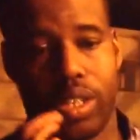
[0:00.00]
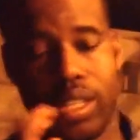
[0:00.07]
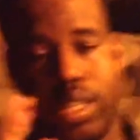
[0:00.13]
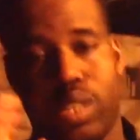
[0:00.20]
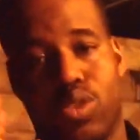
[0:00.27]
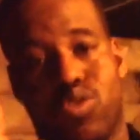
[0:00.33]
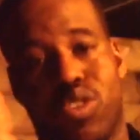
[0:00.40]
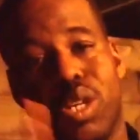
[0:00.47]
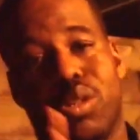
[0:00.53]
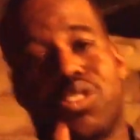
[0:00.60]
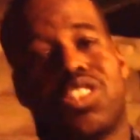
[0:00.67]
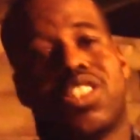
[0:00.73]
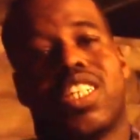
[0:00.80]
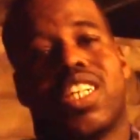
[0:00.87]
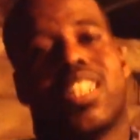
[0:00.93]
it's real
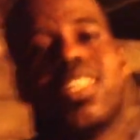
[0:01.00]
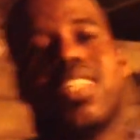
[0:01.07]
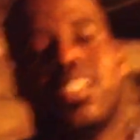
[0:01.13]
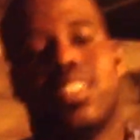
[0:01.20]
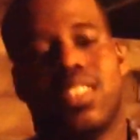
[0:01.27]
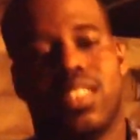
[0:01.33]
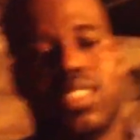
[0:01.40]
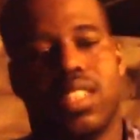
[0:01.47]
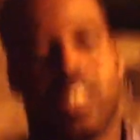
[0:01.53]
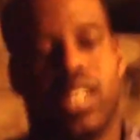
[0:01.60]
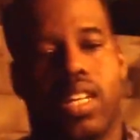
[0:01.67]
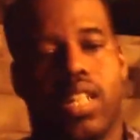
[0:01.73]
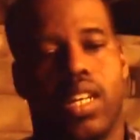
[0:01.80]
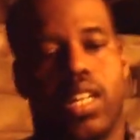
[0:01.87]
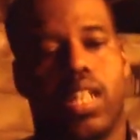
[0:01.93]
sickening,
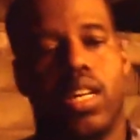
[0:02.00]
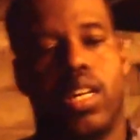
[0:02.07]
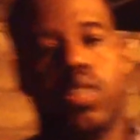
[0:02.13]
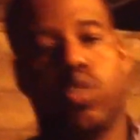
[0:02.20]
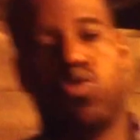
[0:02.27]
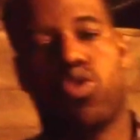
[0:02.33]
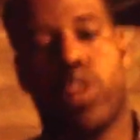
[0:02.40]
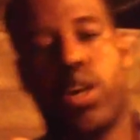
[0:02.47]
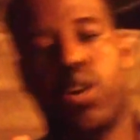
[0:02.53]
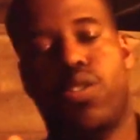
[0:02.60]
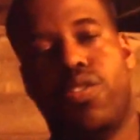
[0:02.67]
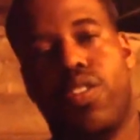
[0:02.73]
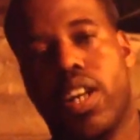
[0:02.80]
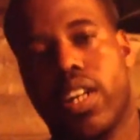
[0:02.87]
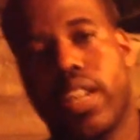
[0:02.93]
it's real
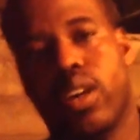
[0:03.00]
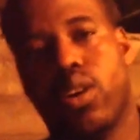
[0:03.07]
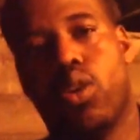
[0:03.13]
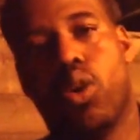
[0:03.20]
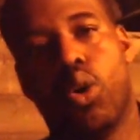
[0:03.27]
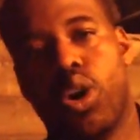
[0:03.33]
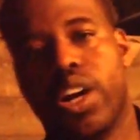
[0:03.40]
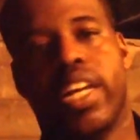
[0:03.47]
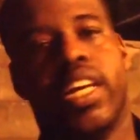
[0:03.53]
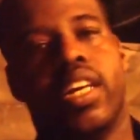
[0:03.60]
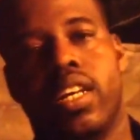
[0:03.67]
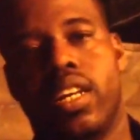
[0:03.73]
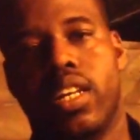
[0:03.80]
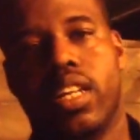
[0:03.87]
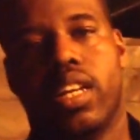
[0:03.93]
fucking corny
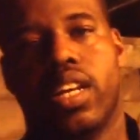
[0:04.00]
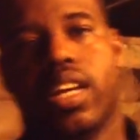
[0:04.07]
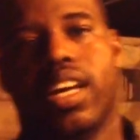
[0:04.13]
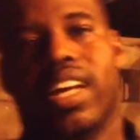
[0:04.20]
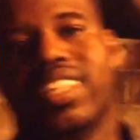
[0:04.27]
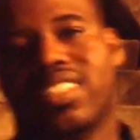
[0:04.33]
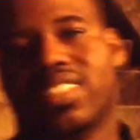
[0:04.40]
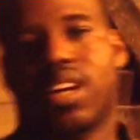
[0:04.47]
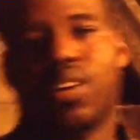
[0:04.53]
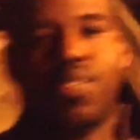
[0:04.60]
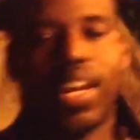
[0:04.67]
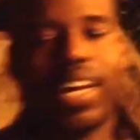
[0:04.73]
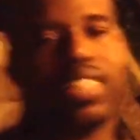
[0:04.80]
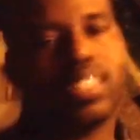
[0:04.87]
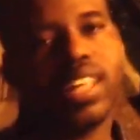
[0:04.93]
and stuff
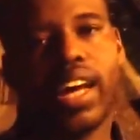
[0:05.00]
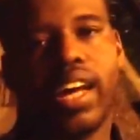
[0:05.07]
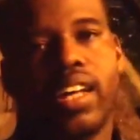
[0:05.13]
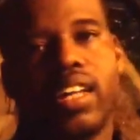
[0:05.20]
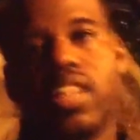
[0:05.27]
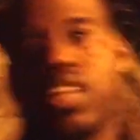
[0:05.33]
like that.